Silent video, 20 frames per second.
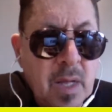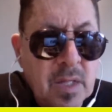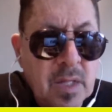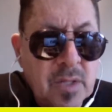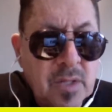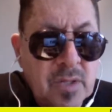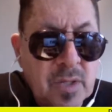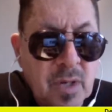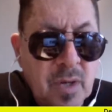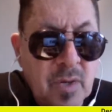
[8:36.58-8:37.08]

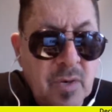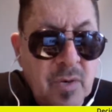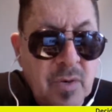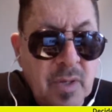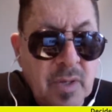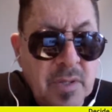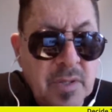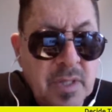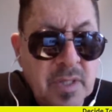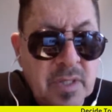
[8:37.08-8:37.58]
So
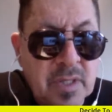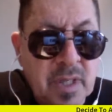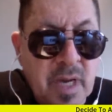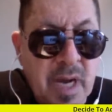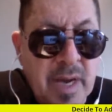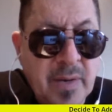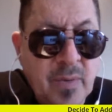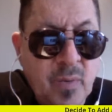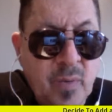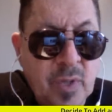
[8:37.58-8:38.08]

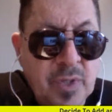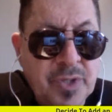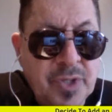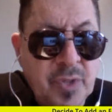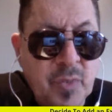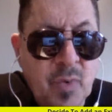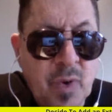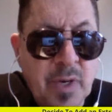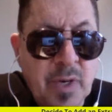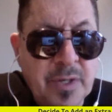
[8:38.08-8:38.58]
decide what you
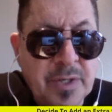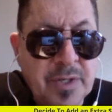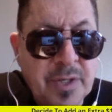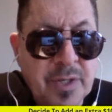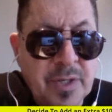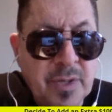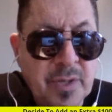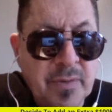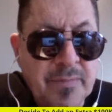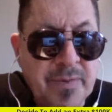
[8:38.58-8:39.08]
want to
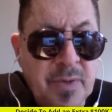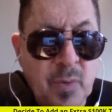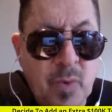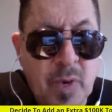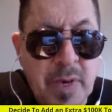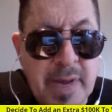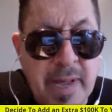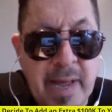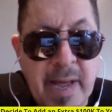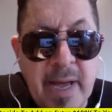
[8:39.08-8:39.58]
do. If you
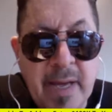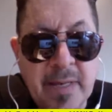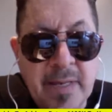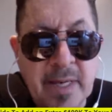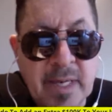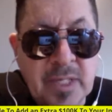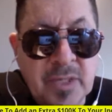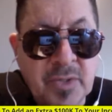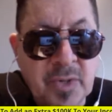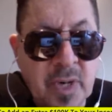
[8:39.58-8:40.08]
want to add an
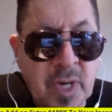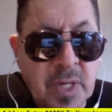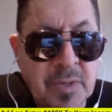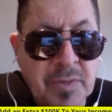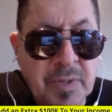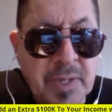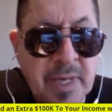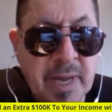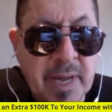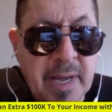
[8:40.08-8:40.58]
extra
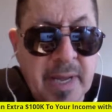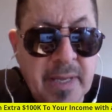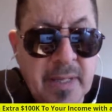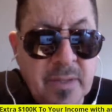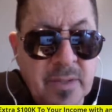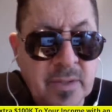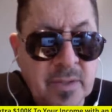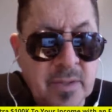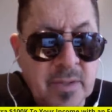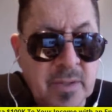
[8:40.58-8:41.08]

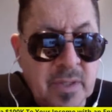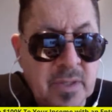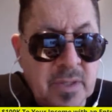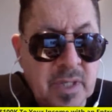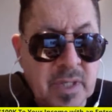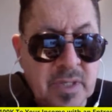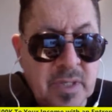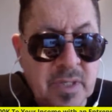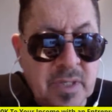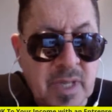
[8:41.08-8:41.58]
100K just
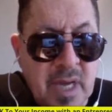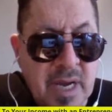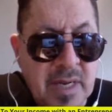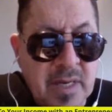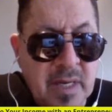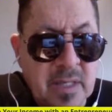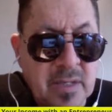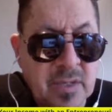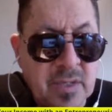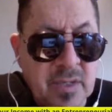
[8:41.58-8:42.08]
as a side
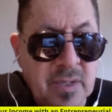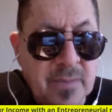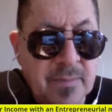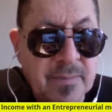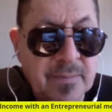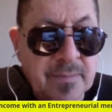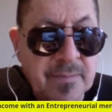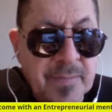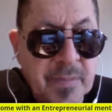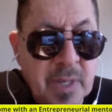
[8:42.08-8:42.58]
hustle
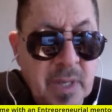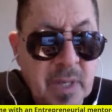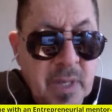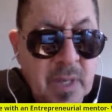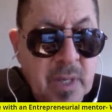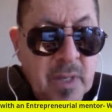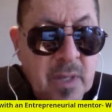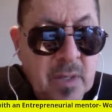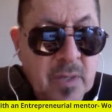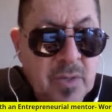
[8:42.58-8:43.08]

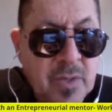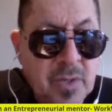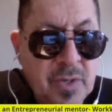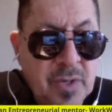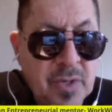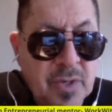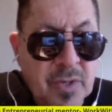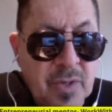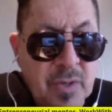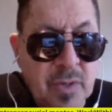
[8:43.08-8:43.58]
to
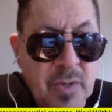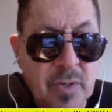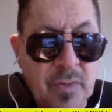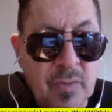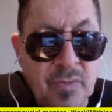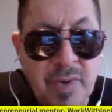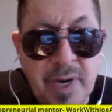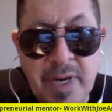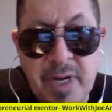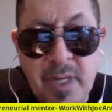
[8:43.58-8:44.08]
your
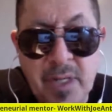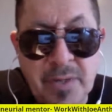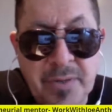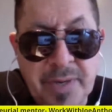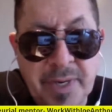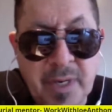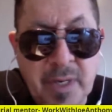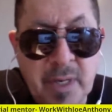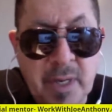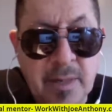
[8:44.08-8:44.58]
regular
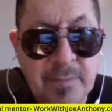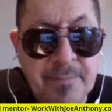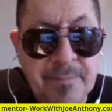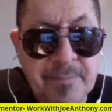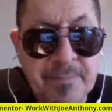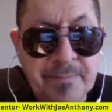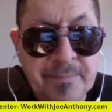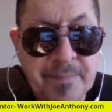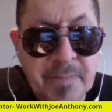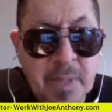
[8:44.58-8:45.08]
income
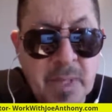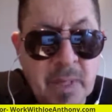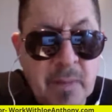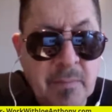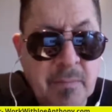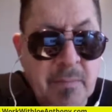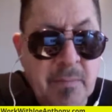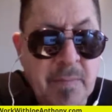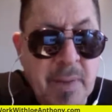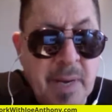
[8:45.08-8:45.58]

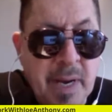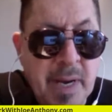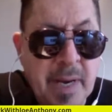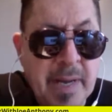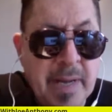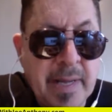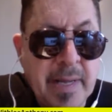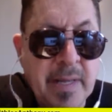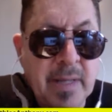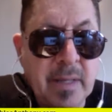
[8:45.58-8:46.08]

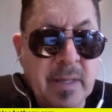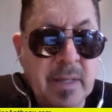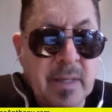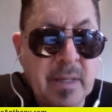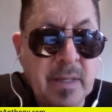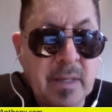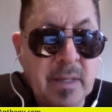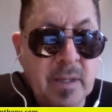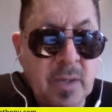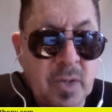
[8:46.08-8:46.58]
by
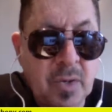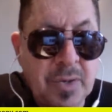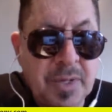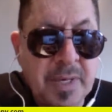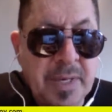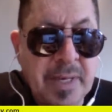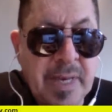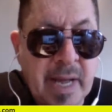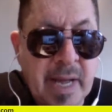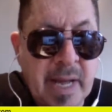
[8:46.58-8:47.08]

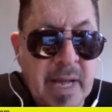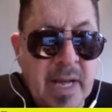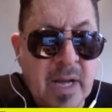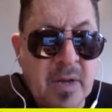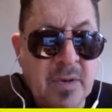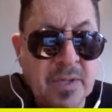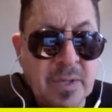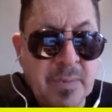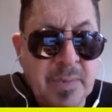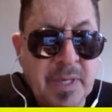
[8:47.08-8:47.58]
learning
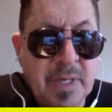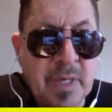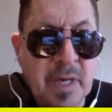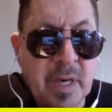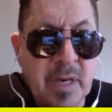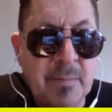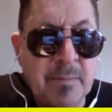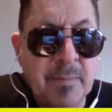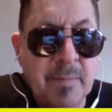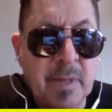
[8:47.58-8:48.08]
how to
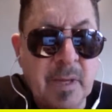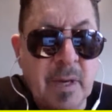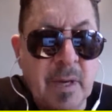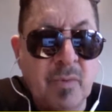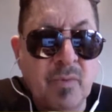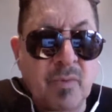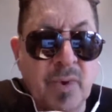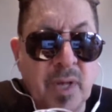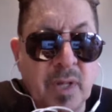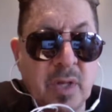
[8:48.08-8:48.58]
become a
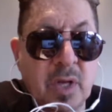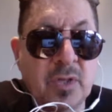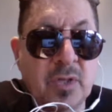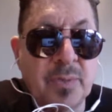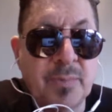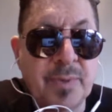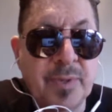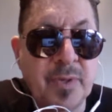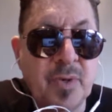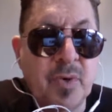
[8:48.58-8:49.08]
real
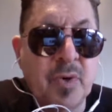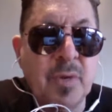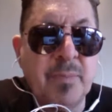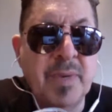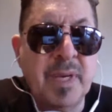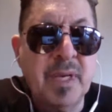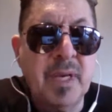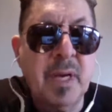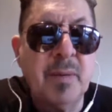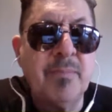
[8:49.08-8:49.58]
entrepreneur and
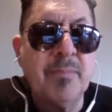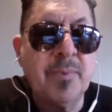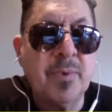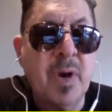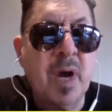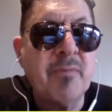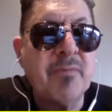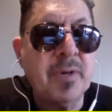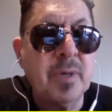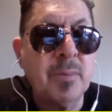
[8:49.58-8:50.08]
become
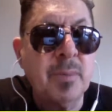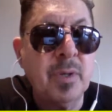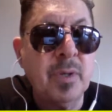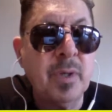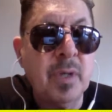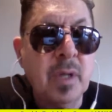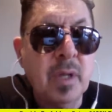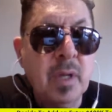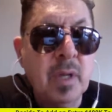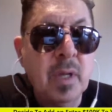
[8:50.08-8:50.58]
profitable,
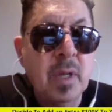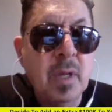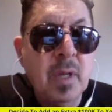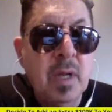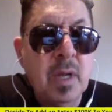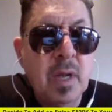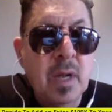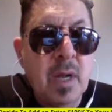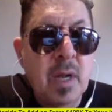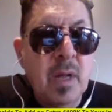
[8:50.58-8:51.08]

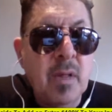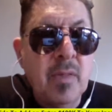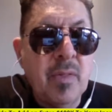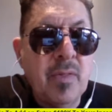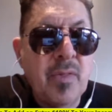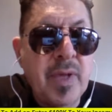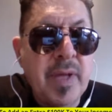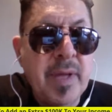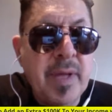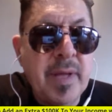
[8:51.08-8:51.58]

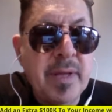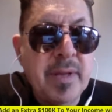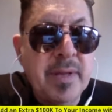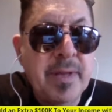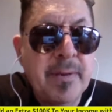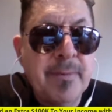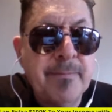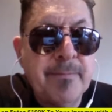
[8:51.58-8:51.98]
then